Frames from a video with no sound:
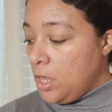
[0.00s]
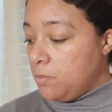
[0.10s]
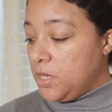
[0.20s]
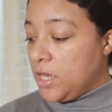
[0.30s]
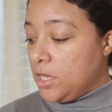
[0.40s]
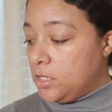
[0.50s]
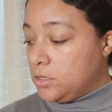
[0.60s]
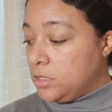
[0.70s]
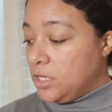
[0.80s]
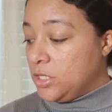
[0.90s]

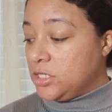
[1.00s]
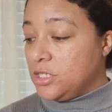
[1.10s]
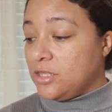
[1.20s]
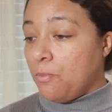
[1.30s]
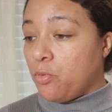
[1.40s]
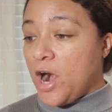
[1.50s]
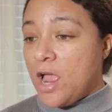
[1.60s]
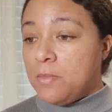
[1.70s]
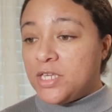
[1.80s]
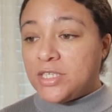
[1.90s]
because this is the
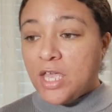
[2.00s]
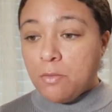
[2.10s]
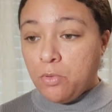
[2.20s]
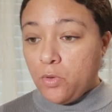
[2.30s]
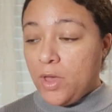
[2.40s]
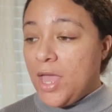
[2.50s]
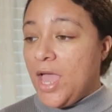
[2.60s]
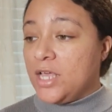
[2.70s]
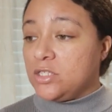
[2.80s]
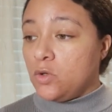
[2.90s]
prime example
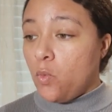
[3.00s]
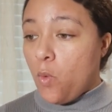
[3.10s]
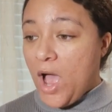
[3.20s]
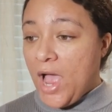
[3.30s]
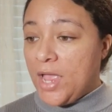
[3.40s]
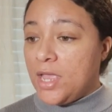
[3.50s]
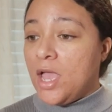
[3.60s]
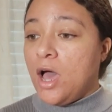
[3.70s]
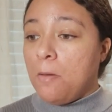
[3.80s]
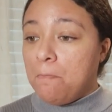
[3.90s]
as to why
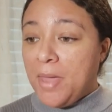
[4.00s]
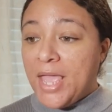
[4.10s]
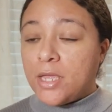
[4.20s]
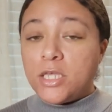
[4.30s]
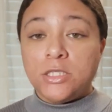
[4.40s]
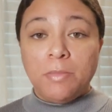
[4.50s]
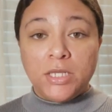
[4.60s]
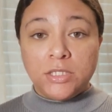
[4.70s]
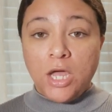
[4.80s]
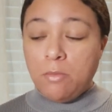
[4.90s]
a man gets
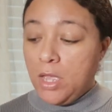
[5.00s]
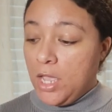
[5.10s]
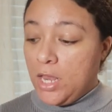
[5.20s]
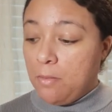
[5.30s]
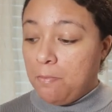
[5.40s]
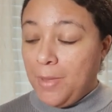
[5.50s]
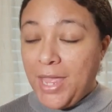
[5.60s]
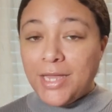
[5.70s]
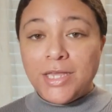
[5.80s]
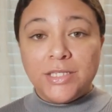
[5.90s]
messed up and a
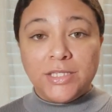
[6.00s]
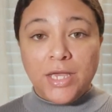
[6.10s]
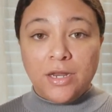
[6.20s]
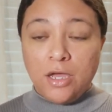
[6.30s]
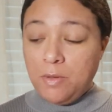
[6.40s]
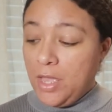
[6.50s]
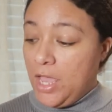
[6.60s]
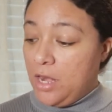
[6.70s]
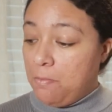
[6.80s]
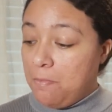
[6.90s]
man gets set up
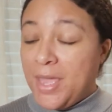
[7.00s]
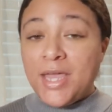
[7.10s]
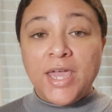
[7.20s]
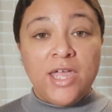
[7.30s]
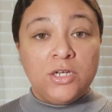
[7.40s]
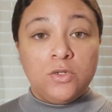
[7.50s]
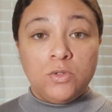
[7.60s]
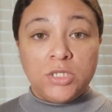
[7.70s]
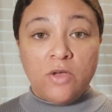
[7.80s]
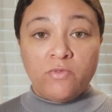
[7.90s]
and a man can't do
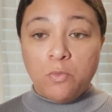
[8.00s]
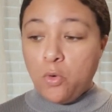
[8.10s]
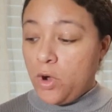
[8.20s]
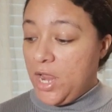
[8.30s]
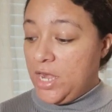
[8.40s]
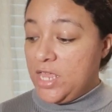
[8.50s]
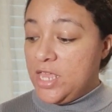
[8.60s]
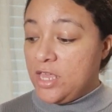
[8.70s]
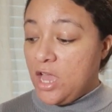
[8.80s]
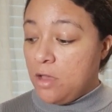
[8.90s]
stuff no more and
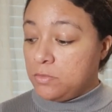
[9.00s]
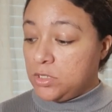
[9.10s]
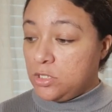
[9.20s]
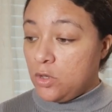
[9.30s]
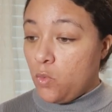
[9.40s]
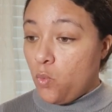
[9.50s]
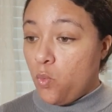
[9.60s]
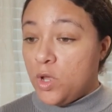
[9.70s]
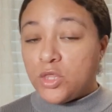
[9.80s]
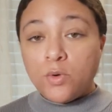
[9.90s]
he comes to
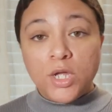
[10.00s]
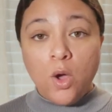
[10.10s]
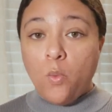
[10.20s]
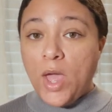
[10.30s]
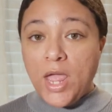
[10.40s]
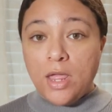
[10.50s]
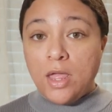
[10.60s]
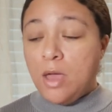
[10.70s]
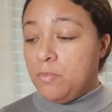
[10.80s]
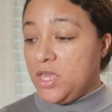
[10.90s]
withering away
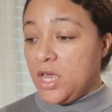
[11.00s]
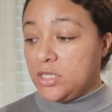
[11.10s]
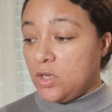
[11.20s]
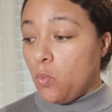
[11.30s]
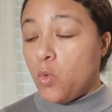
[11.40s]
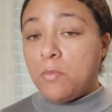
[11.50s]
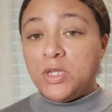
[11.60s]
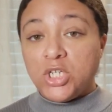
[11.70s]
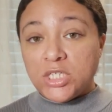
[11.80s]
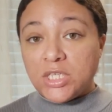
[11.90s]
because a woman
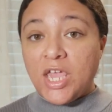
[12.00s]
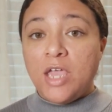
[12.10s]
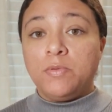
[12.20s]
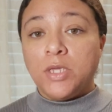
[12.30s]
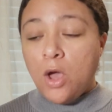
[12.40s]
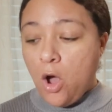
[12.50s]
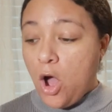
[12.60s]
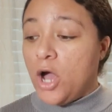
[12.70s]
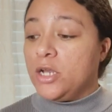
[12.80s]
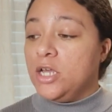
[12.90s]
just keeps
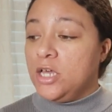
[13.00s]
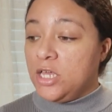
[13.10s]
on